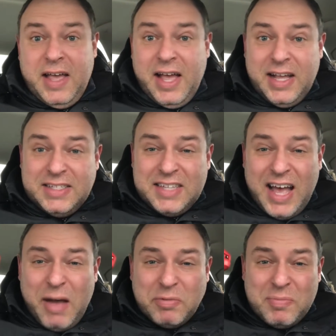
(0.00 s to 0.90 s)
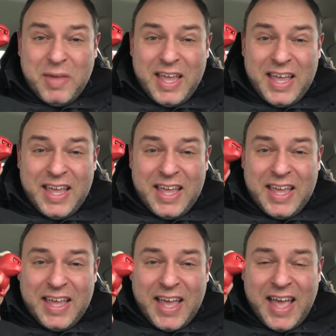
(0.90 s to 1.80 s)
Adopt
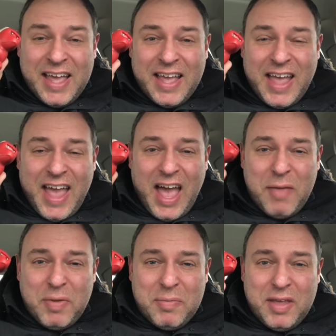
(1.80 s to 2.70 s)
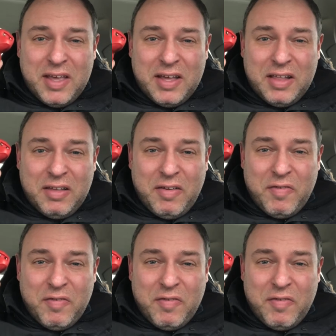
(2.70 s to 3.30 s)
Me Happy Meal